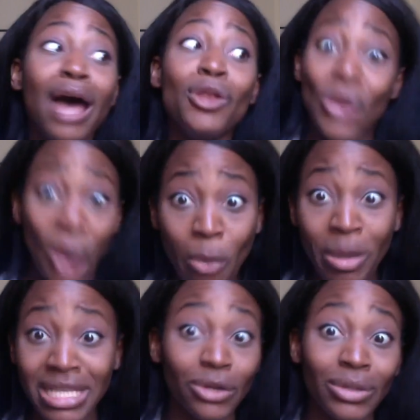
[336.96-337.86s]
no,
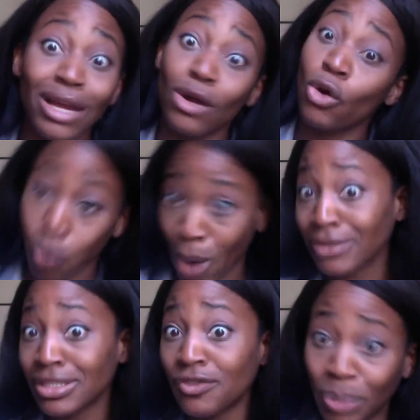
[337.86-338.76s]
because I don't like
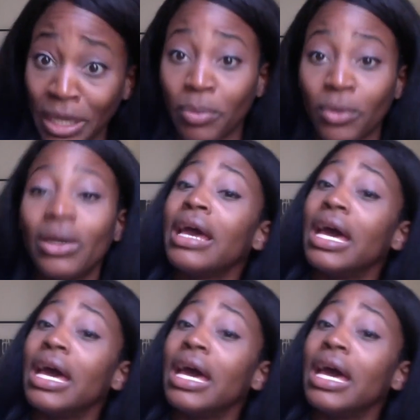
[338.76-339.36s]
crowds of people.